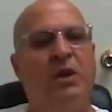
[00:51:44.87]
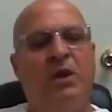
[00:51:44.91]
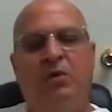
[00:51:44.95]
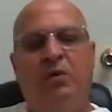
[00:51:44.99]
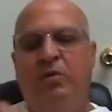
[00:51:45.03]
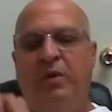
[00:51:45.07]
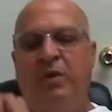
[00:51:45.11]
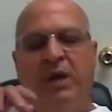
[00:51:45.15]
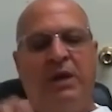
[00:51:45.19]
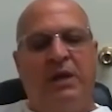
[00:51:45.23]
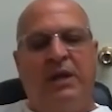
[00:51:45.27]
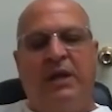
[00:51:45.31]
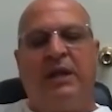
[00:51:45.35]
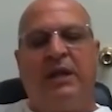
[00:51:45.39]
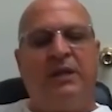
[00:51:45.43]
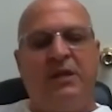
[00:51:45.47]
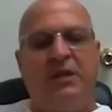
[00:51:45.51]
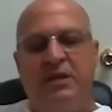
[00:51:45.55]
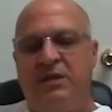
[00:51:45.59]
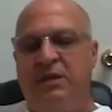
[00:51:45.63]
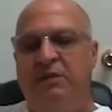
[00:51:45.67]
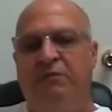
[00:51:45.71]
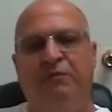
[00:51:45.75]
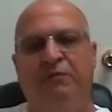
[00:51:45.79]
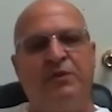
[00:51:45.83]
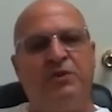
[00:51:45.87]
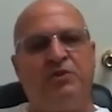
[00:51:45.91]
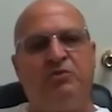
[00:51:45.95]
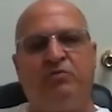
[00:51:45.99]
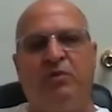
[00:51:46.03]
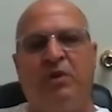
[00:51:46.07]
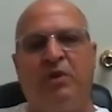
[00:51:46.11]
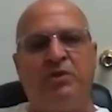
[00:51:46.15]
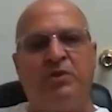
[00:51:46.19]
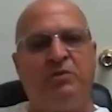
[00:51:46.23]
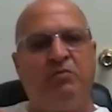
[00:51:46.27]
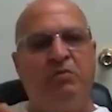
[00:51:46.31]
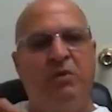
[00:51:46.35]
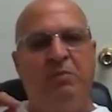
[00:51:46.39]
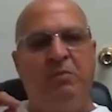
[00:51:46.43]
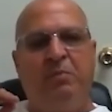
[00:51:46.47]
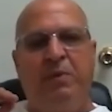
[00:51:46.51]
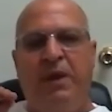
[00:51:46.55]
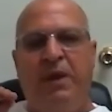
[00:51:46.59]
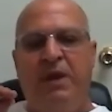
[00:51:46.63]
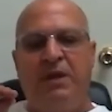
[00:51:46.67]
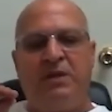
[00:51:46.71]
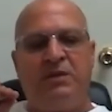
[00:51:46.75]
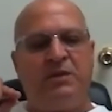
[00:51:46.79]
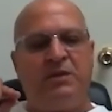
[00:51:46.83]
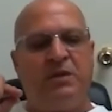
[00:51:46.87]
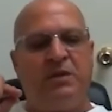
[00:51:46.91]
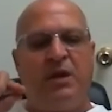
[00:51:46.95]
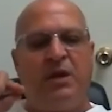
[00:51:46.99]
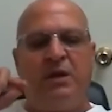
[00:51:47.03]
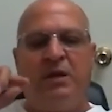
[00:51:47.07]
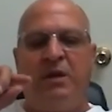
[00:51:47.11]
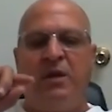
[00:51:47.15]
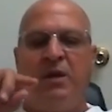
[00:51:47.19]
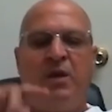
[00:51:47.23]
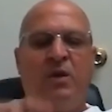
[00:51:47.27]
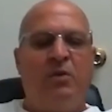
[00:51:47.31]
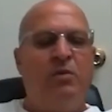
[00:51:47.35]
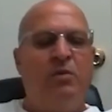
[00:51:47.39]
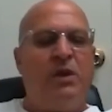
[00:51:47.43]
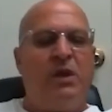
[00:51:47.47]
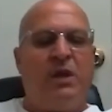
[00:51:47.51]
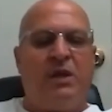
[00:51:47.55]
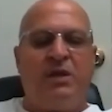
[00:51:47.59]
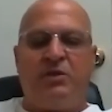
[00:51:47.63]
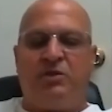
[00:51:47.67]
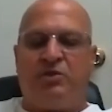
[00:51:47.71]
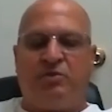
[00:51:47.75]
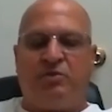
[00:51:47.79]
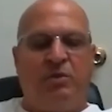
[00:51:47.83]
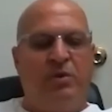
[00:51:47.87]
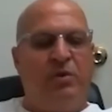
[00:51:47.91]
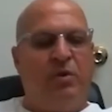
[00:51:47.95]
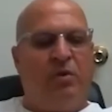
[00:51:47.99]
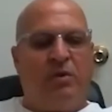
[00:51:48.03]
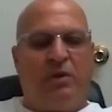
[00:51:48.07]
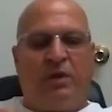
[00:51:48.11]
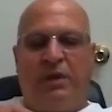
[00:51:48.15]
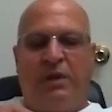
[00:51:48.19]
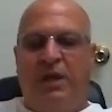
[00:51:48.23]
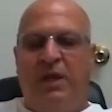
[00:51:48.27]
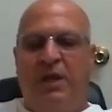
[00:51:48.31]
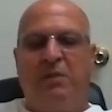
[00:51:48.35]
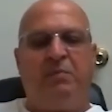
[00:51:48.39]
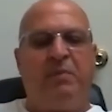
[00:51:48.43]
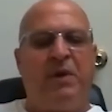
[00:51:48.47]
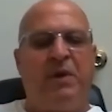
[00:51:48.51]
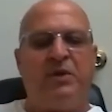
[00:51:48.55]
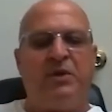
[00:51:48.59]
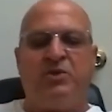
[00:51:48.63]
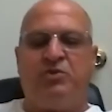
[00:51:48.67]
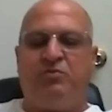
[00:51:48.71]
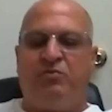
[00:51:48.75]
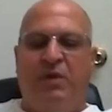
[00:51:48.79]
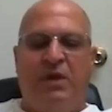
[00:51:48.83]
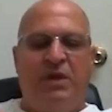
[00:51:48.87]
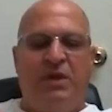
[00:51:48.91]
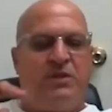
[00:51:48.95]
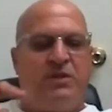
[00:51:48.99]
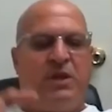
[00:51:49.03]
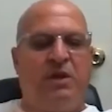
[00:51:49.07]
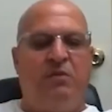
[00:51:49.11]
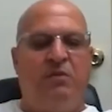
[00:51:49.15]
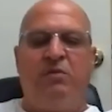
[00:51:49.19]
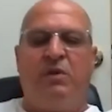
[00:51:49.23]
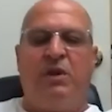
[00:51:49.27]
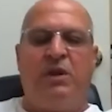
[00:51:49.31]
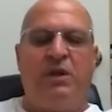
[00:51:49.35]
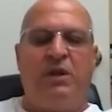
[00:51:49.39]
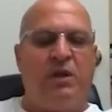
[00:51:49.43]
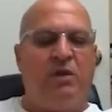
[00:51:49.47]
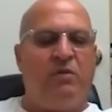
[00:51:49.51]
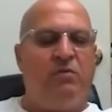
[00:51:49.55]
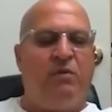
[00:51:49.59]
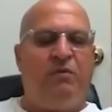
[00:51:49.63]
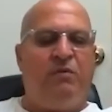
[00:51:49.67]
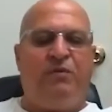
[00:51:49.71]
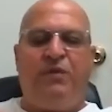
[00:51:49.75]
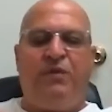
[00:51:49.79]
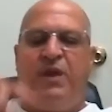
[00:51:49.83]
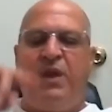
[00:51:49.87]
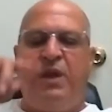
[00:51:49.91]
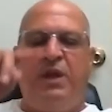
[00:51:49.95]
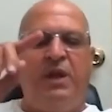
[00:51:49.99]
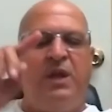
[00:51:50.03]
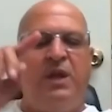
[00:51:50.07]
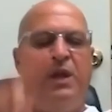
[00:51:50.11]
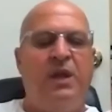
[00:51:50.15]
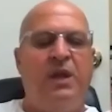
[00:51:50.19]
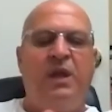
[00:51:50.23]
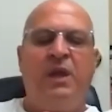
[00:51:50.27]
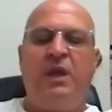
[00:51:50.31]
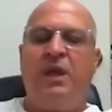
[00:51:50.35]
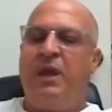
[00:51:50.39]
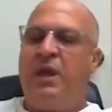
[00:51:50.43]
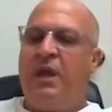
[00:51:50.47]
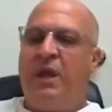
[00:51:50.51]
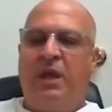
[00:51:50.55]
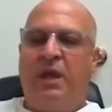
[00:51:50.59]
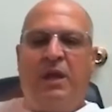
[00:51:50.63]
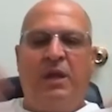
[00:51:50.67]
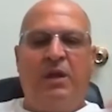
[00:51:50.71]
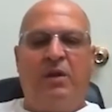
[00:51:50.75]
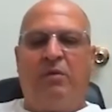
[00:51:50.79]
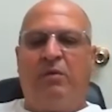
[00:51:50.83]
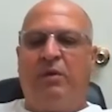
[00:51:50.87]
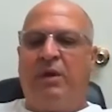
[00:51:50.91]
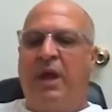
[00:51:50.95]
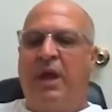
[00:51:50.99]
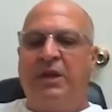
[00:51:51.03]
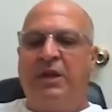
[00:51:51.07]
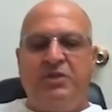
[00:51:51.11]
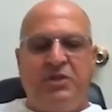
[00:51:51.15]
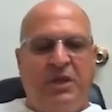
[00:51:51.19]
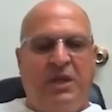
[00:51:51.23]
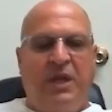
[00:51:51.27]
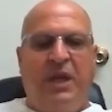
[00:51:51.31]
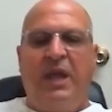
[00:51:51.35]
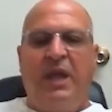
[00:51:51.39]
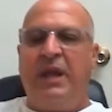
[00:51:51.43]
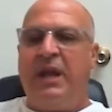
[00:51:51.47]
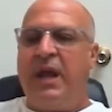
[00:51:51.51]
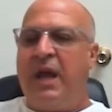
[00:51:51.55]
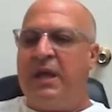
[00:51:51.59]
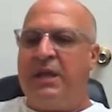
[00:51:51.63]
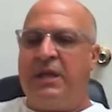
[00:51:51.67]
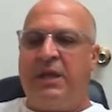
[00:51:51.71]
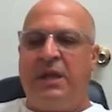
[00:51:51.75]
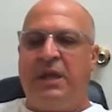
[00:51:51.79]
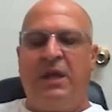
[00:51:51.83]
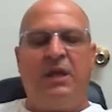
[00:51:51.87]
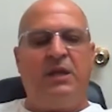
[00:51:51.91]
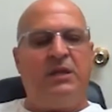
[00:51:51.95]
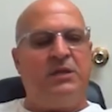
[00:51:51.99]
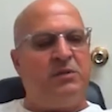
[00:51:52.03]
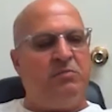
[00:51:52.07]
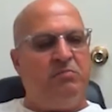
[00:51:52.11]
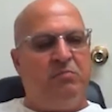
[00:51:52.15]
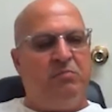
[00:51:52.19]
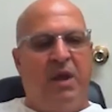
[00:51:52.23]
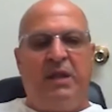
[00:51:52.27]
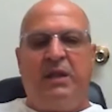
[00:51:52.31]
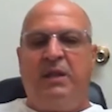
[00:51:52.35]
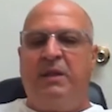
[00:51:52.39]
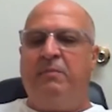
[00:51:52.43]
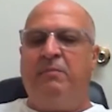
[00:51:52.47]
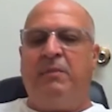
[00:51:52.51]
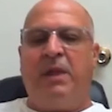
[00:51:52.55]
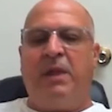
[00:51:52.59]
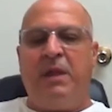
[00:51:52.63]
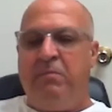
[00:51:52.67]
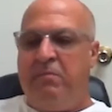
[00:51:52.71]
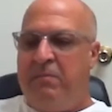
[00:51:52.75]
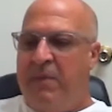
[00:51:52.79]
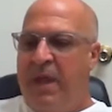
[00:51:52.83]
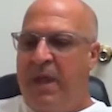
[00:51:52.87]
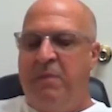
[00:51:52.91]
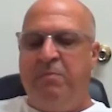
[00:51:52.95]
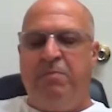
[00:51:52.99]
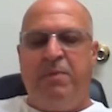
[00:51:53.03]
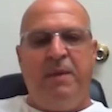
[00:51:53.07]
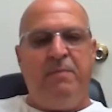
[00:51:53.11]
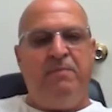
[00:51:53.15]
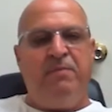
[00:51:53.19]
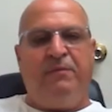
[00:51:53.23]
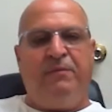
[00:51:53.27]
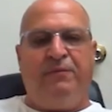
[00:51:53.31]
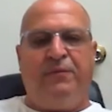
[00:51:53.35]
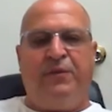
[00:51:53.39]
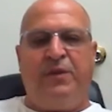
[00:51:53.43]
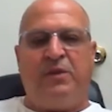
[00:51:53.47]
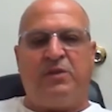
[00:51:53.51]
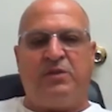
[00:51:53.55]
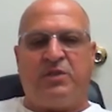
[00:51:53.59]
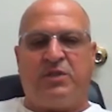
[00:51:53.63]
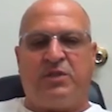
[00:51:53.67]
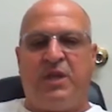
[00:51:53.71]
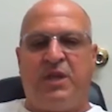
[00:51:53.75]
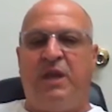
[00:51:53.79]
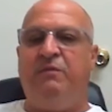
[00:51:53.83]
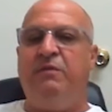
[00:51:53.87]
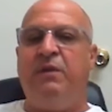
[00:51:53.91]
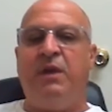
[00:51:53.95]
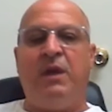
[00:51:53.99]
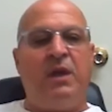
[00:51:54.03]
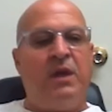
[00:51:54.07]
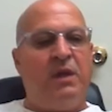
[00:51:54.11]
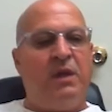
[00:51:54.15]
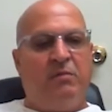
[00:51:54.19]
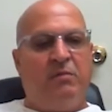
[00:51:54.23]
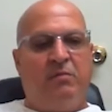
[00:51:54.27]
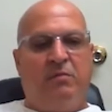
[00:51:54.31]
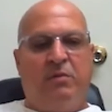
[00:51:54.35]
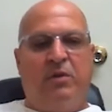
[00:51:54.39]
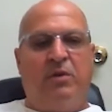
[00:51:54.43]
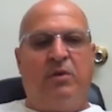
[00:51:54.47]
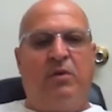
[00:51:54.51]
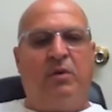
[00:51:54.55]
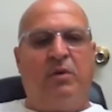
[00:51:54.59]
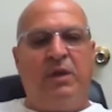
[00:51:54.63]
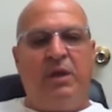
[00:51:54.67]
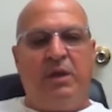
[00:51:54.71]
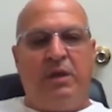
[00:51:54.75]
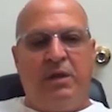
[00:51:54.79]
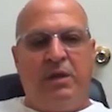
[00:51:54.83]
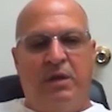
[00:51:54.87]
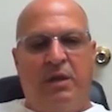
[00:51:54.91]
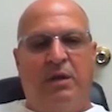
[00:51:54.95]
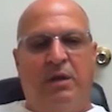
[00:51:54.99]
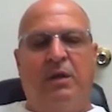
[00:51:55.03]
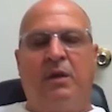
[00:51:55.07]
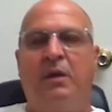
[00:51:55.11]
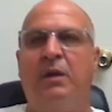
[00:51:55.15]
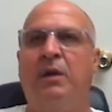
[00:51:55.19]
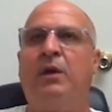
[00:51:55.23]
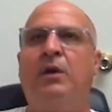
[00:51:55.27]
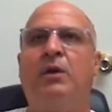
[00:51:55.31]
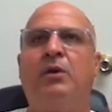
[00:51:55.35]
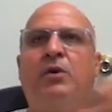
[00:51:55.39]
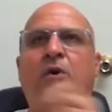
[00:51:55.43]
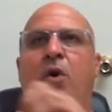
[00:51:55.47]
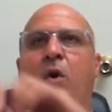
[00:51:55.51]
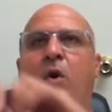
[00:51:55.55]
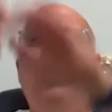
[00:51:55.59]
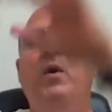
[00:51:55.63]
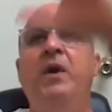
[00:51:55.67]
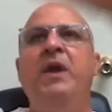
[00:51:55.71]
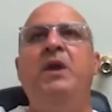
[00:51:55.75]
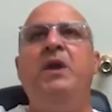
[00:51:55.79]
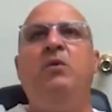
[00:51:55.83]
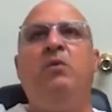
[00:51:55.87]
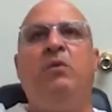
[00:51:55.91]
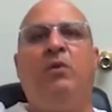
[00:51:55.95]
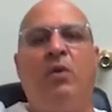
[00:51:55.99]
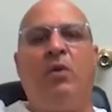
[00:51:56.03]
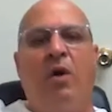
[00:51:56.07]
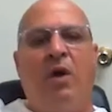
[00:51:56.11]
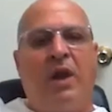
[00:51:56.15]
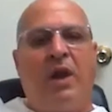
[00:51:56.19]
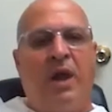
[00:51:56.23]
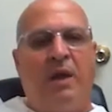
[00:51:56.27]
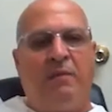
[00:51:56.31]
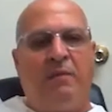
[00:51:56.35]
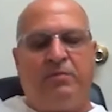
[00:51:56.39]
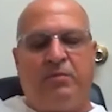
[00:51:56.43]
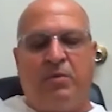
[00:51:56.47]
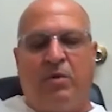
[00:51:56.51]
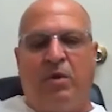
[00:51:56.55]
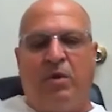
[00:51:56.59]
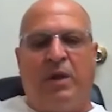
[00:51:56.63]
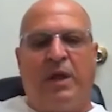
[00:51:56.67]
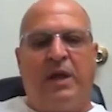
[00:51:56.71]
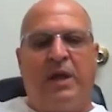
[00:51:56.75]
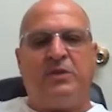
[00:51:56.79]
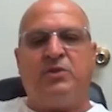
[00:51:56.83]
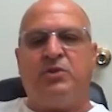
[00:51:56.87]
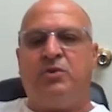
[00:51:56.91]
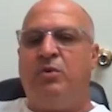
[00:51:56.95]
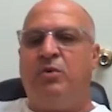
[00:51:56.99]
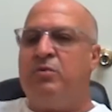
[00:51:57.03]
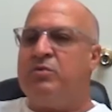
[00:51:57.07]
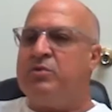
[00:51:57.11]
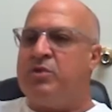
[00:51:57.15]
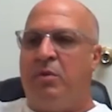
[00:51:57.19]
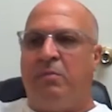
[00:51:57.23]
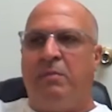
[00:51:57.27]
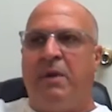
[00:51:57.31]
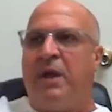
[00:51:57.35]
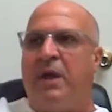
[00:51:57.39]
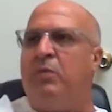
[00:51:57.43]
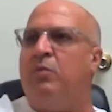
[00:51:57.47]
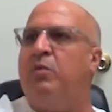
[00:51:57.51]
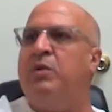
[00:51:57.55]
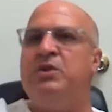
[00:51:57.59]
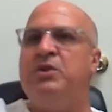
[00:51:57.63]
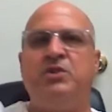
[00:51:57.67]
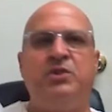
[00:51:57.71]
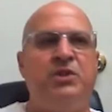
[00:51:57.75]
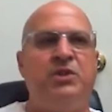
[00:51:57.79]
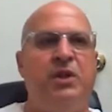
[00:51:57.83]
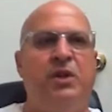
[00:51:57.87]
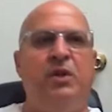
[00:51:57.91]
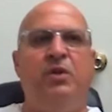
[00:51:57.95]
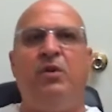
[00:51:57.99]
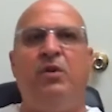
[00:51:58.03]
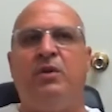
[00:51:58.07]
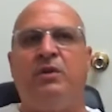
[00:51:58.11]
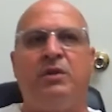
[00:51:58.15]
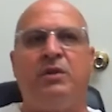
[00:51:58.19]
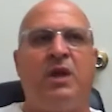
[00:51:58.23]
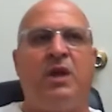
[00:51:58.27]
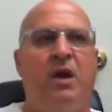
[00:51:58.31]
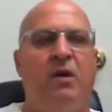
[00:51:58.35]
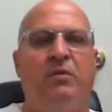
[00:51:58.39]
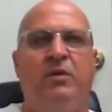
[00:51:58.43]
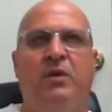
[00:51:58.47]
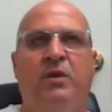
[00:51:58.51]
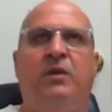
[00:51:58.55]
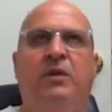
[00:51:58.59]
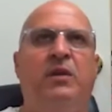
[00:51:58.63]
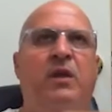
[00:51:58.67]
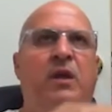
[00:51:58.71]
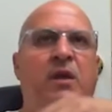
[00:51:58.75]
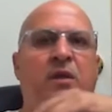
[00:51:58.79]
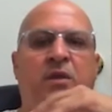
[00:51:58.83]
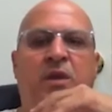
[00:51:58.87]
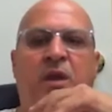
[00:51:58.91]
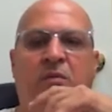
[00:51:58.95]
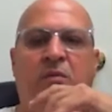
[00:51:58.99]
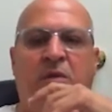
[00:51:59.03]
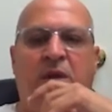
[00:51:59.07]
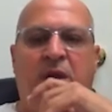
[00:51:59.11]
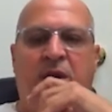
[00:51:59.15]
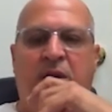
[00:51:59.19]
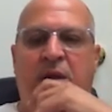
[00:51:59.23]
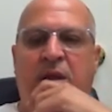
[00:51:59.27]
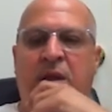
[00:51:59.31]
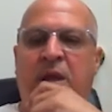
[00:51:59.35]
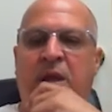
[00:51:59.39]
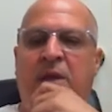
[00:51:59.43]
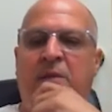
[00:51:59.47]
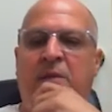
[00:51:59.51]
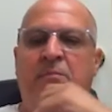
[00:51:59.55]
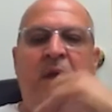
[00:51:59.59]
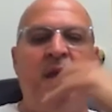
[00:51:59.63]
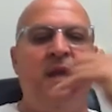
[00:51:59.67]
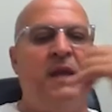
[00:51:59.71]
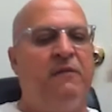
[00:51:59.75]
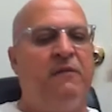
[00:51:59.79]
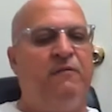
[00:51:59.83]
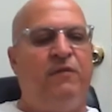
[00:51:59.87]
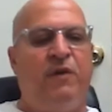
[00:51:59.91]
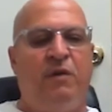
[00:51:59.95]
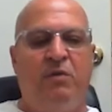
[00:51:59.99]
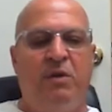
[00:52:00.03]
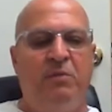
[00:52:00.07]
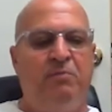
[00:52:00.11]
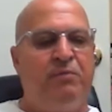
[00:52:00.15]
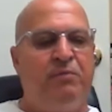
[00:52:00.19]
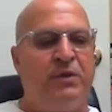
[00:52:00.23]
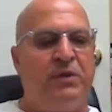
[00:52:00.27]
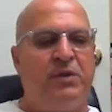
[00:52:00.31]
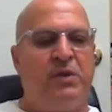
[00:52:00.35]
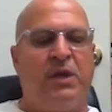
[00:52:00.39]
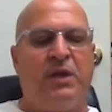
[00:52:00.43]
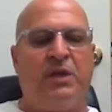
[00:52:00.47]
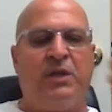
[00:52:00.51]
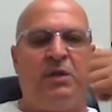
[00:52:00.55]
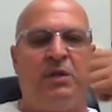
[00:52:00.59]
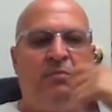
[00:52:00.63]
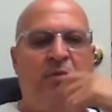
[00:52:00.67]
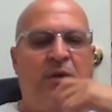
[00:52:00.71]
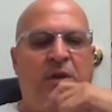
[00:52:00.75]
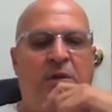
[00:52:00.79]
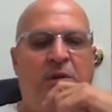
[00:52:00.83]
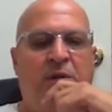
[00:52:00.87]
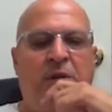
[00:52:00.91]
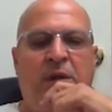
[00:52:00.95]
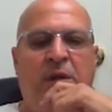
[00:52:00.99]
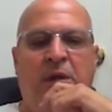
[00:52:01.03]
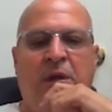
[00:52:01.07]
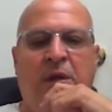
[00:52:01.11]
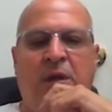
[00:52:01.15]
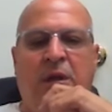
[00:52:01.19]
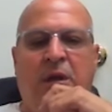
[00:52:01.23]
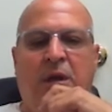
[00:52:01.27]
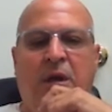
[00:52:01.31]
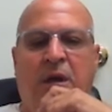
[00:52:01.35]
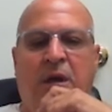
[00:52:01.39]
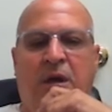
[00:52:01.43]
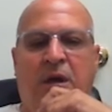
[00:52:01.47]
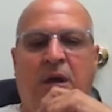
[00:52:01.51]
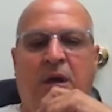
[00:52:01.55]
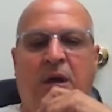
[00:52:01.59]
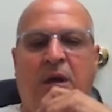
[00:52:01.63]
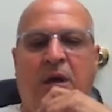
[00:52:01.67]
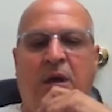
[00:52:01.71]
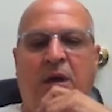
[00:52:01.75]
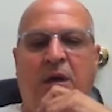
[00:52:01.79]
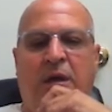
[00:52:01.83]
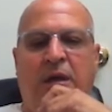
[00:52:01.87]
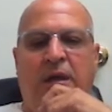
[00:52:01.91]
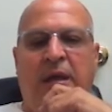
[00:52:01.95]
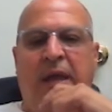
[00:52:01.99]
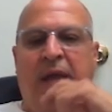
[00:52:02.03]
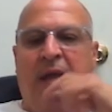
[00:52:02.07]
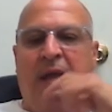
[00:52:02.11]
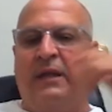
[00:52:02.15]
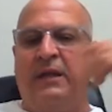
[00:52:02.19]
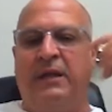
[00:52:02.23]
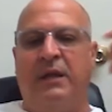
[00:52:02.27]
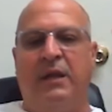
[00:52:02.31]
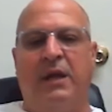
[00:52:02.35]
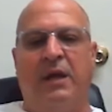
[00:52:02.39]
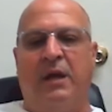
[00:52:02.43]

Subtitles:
We got to get these infrastructure repairs done. We got to, you know, clean up our streets, get rid of the graffiti, you know, educate our kids, make people feel safe, you know, co-equal all our schools, no matter which city or town they're in, make it very predictable, and